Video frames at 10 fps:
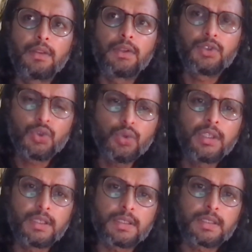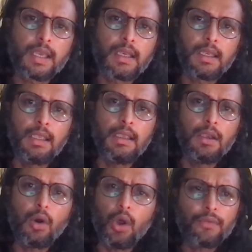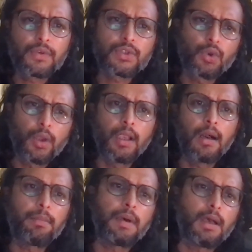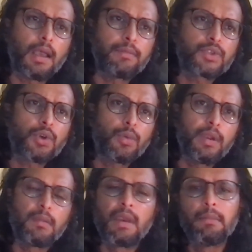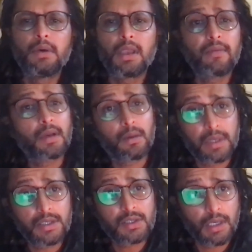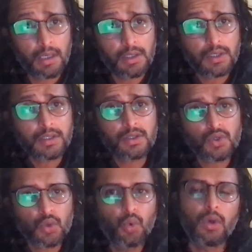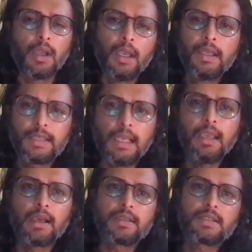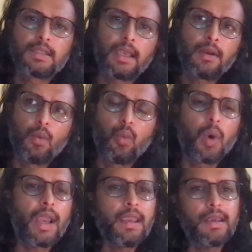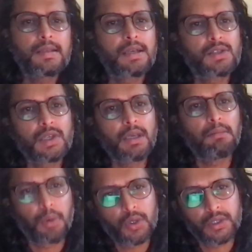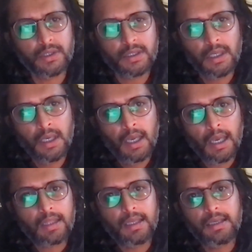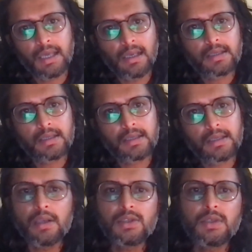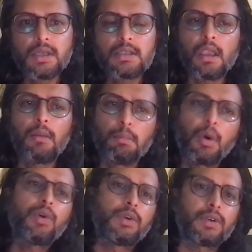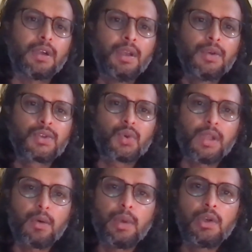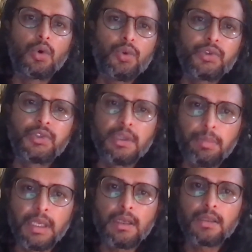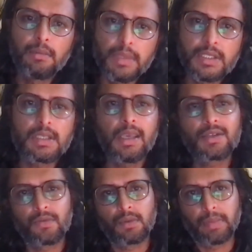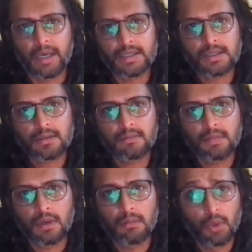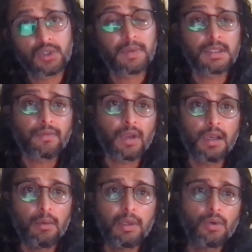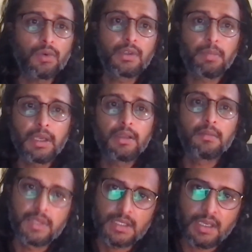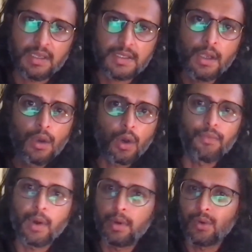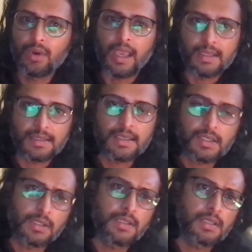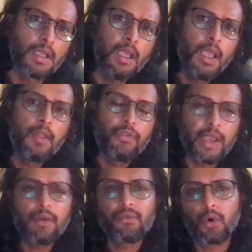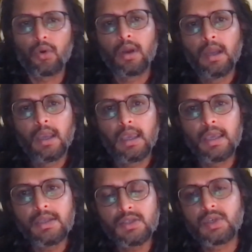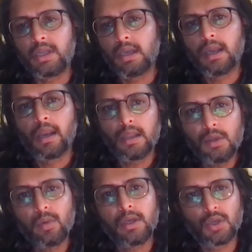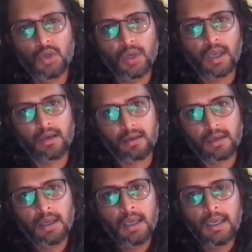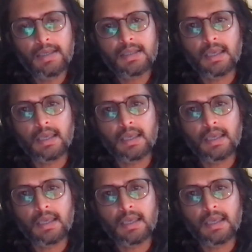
the truth is that all of us growing up, I'm sure we remember even our history teachers in school telling us that why is history important? And they tell us that history is important so that we don't repeat the mistakes of the past. More specifically, we don't repeat the mistakes of our own ancestors. Therefore, history, another way to look at it, is